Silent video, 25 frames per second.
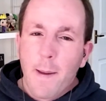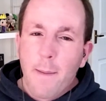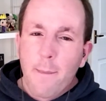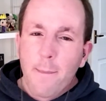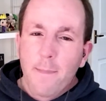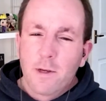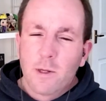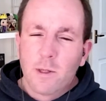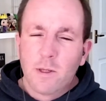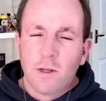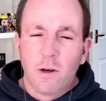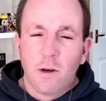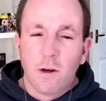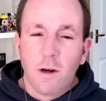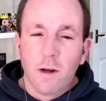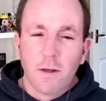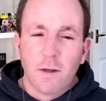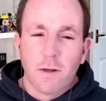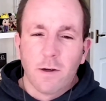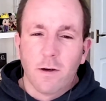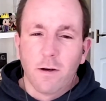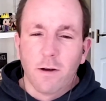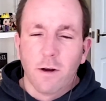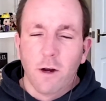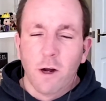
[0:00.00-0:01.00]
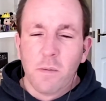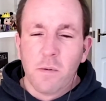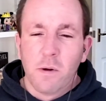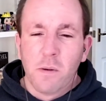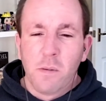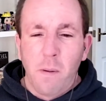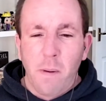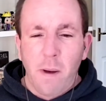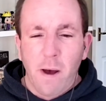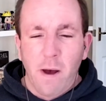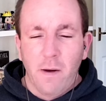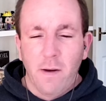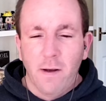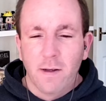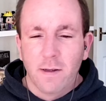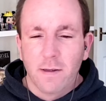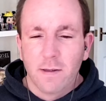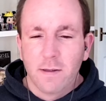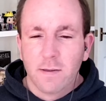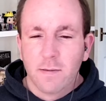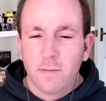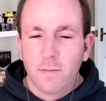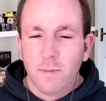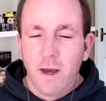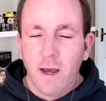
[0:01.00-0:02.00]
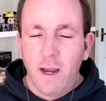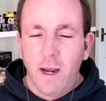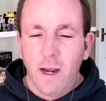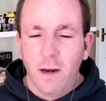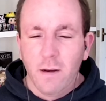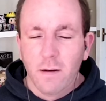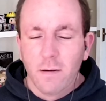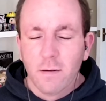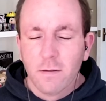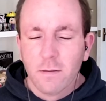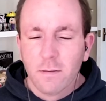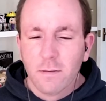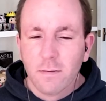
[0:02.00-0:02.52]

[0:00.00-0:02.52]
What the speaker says: So he's not gonna talk and open up about his pain.